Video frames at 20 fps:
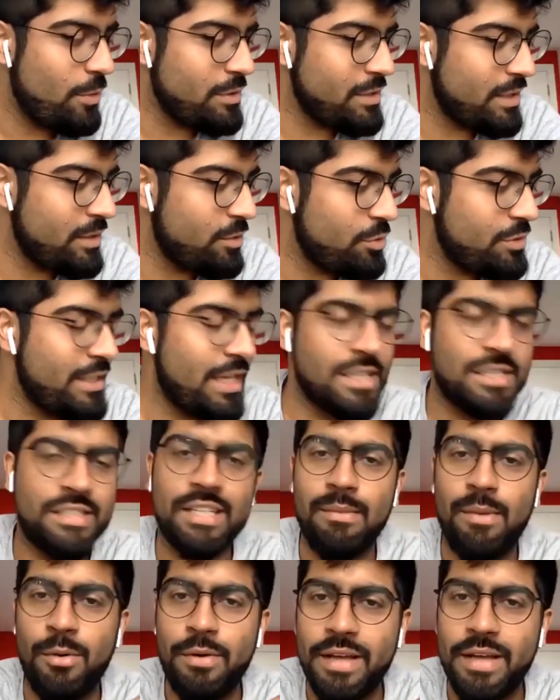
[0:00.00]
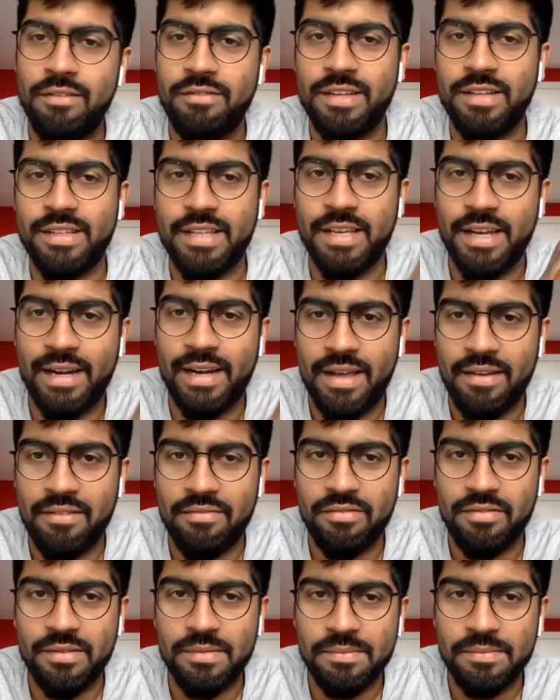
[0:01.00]
enthusiastic about everything in
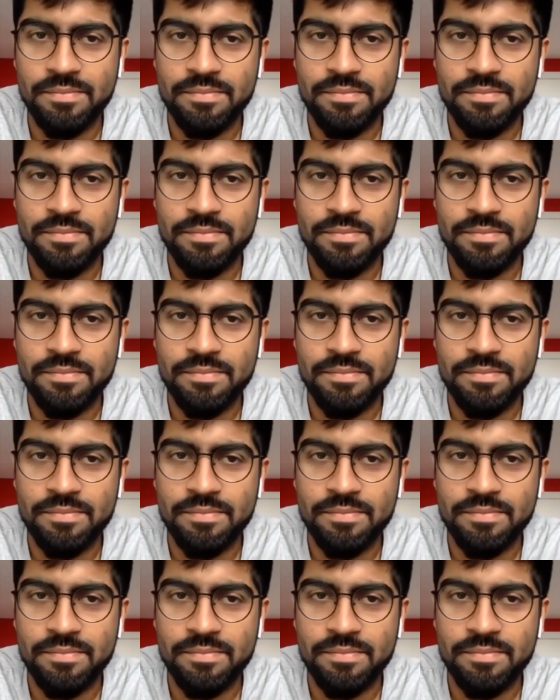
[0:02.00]
life.